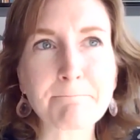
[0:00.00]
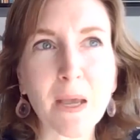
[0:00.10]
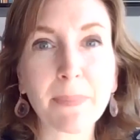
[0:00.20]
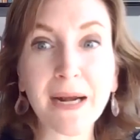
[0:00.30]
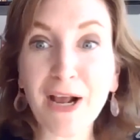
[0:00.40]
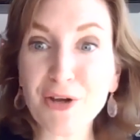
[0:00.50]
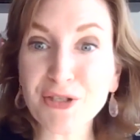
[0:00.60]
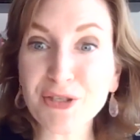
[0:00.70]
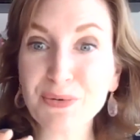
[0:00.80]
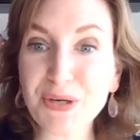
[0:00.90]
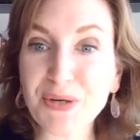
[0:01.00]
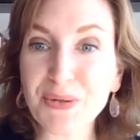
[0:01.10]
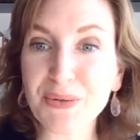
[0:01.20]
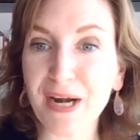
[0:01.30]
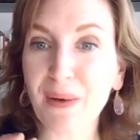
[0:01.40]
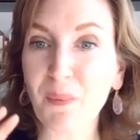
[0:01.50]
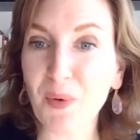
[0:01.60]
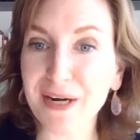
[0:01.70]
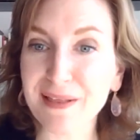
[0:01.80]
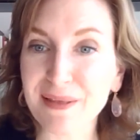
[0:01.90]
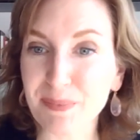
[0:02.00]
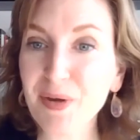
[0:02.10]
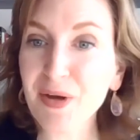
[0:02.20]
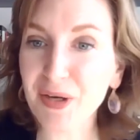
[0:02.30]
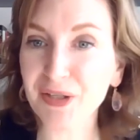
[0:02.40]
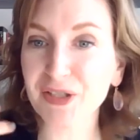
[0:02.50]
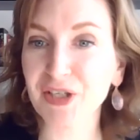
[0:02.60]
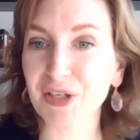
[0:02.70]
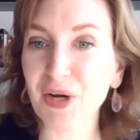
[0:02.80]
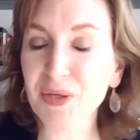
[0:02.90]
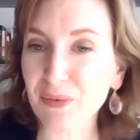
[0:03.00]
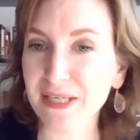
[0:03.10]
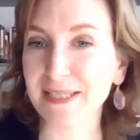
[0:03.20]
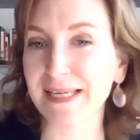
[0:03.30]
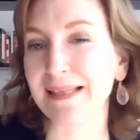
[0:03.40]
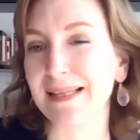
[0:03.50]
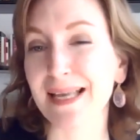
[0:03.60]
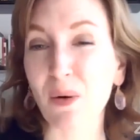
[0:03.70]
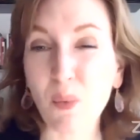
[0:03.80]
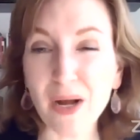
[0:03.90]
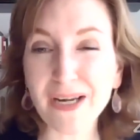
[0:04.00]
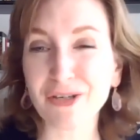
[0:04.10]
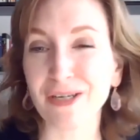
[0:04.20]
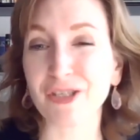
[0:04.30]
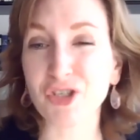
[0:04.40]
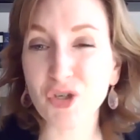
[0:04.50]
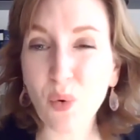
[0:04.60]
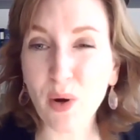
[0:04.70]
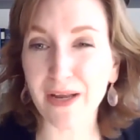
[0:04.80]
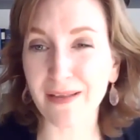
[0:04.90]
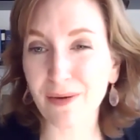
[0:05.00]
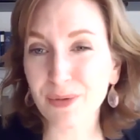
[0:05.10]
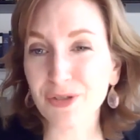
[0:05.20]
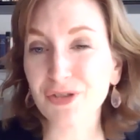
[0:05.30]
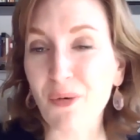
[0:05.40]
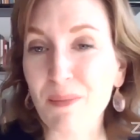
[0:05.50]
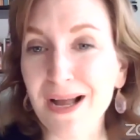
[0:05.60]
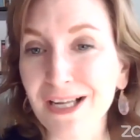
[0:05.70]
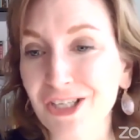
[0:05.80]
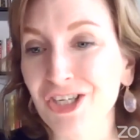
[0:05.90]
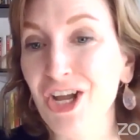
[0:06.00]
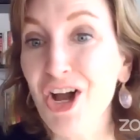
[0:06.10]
But I also knew that I wanted the book to also contain this like wonder and joy that was so much